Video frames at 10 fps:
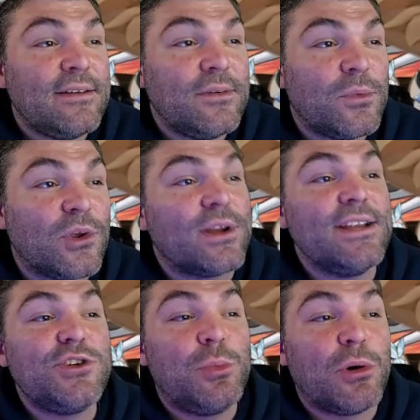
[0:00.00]
We're looking at
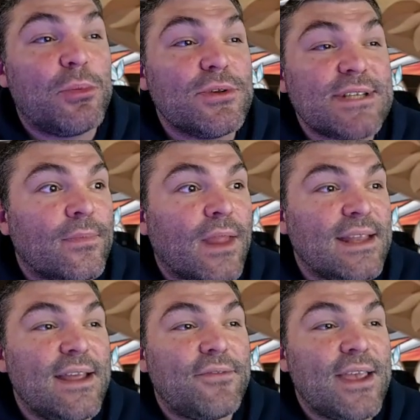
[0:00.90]
2 purple stats. He
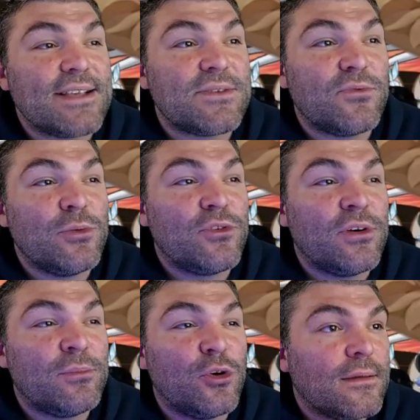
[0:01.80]
definitely has some room for
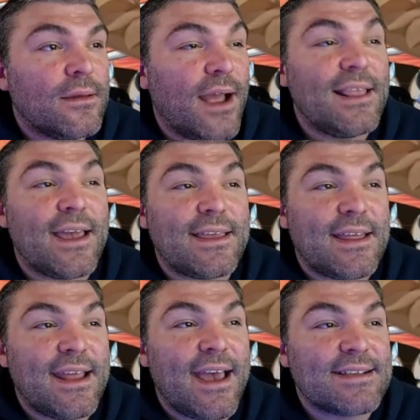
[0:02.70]
improvement. I like that
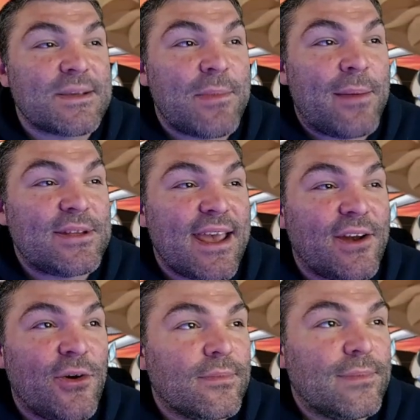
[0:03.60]
he has some M attack
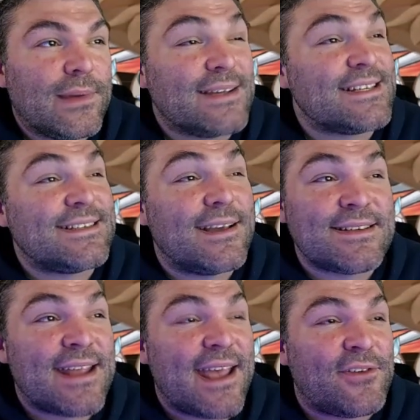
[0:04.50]
on him because he
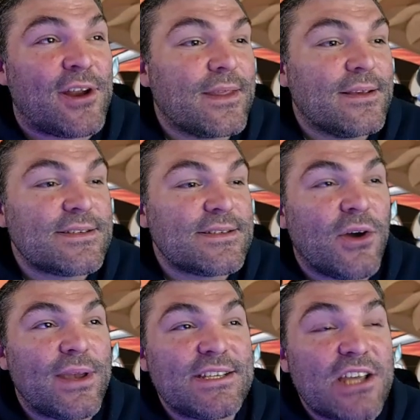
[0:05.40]
doesn't have it up here. So
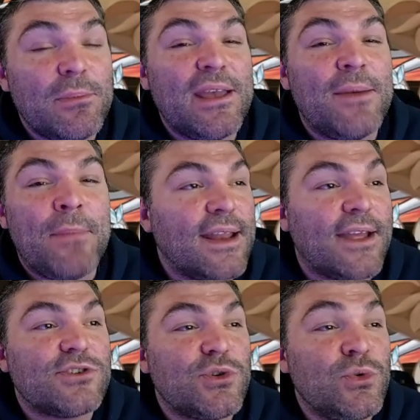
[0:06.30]
he's gonna be a maybe.
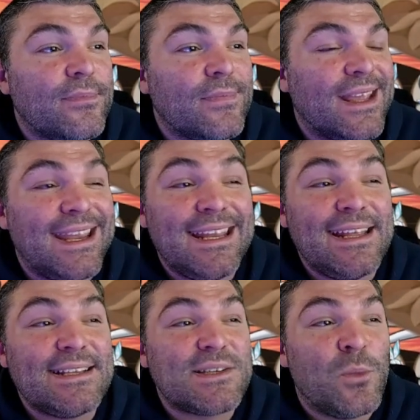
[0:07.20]
Tool, he
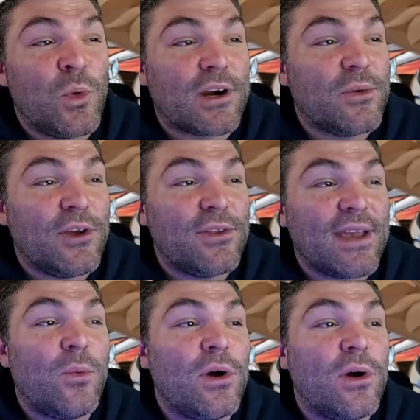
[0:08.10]
needs some work. We only
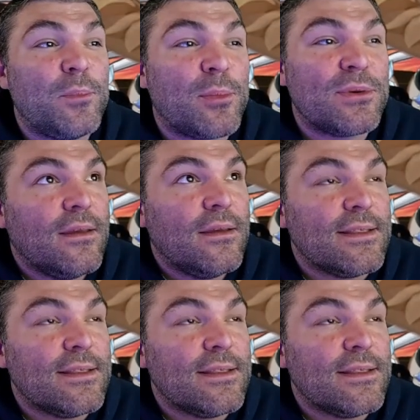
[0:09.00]
got 1 purple stat.